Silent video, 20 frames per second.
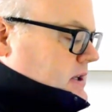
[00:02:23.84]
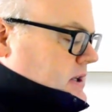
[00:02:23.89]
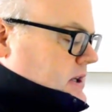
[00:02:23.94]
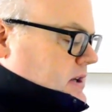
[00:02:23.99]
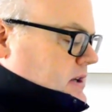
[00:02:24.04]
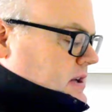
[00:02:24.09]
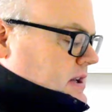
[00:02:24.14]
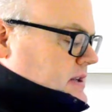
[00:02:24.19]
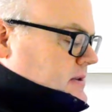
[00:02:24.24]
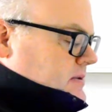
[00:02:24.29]

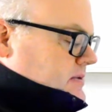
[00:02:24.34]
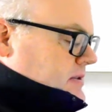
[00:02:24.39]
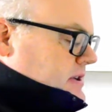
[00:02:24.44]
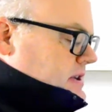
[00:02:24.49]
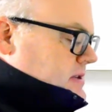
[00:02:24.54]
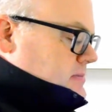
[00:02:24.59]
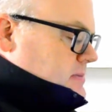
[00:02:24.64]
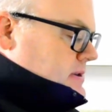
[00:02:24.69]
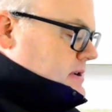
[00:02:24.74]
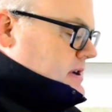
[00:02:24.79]
and
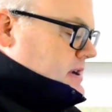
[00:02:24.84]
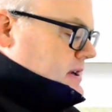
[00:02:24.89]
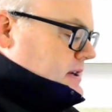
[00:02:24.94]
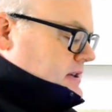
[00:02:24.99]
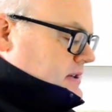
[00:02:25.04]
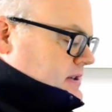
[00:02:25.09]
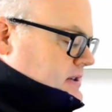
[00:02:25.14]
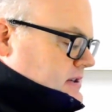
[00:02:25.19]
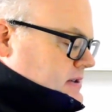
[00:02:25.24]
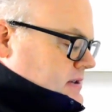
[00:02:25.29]
let's be
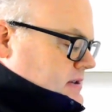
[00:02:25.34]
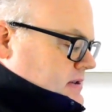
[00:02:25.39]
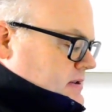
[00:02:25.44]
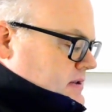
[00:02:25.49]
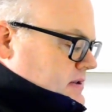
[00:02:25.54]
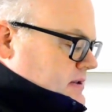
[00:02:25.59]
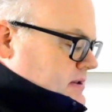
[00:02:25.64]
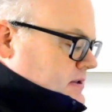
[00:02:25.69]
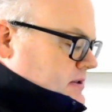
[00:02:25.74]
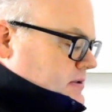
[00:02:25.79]
honest,
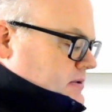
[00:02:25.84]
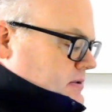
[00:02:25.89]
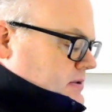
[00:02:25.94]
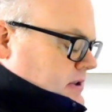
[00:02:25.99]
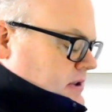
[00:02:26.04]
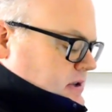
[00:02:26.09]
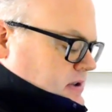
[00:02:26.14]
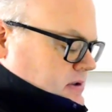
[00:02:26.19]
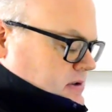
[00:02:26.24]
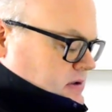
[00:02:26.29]
the little
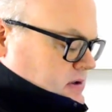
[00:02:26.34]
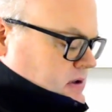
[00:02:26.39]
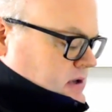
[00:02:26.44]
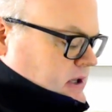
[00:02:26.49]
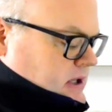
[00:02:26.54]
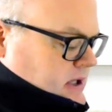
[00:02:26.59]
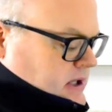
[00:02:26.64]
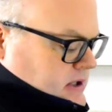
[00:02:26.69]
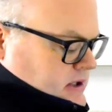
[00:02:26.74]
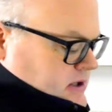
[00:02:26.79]

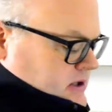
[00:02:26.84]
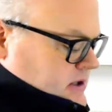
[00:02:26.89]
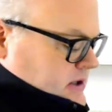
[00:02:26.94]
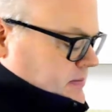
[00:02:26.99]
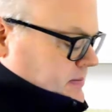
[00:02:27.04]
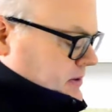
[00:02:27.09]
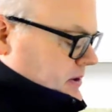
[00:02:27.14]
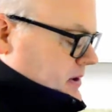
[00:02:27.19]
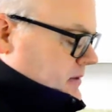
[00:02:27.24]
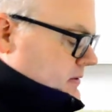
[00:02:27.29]

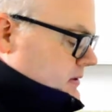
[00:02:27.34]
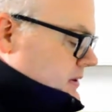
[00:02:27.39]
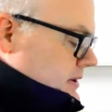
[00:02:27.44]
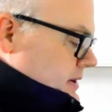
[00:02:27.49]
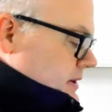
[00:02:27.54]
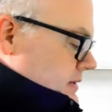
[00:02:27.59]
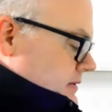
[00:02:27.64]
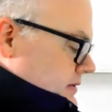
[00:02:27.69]
slipcover here